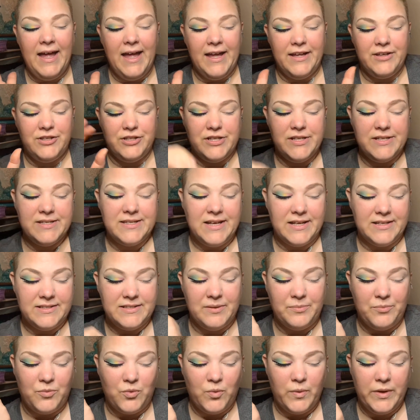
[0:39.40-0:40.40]
And she's got
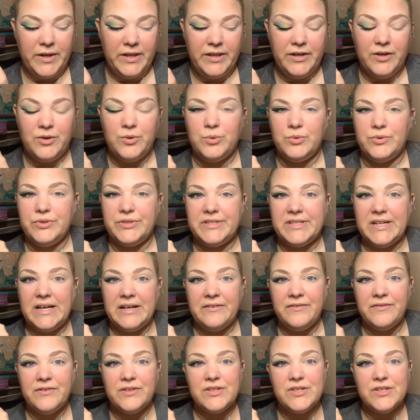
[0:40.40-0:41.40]
some really cool stuff.